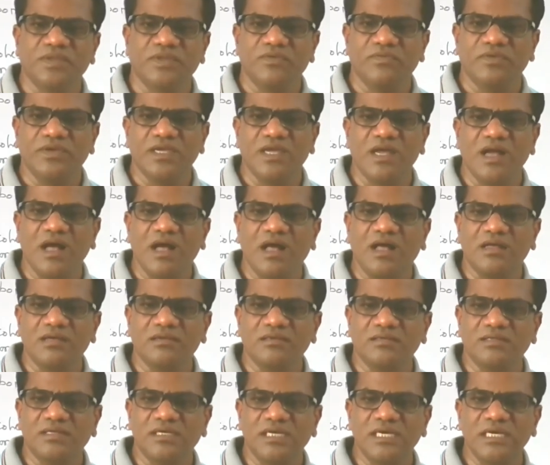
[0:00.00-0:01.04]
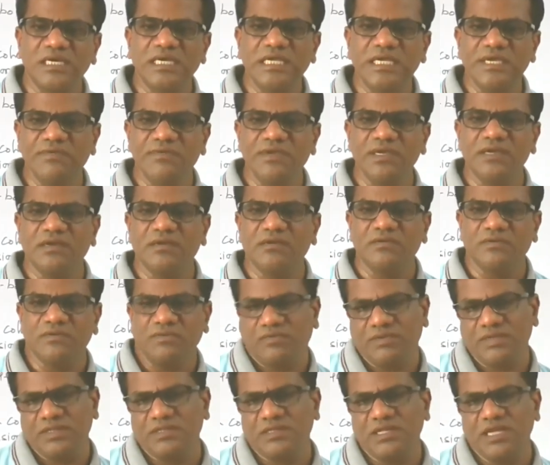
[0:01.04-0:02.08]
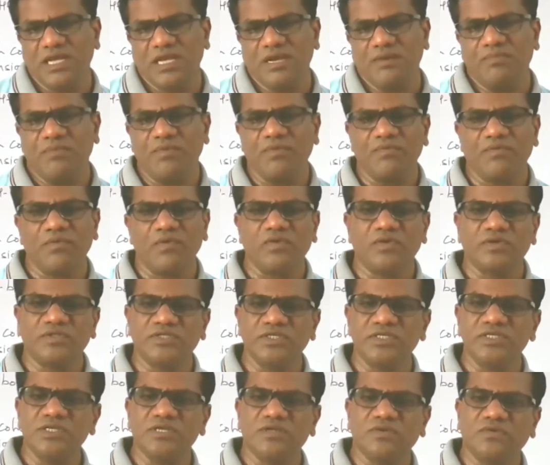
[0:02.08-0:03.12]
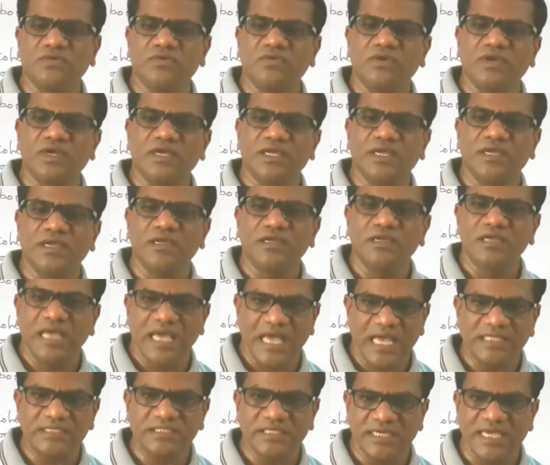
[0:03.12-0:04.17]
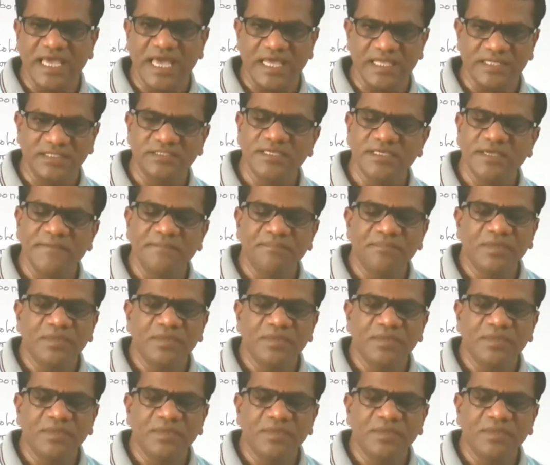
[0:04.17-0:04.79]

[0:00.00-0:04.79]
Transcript: We are living with the help of oxygen only as a gas,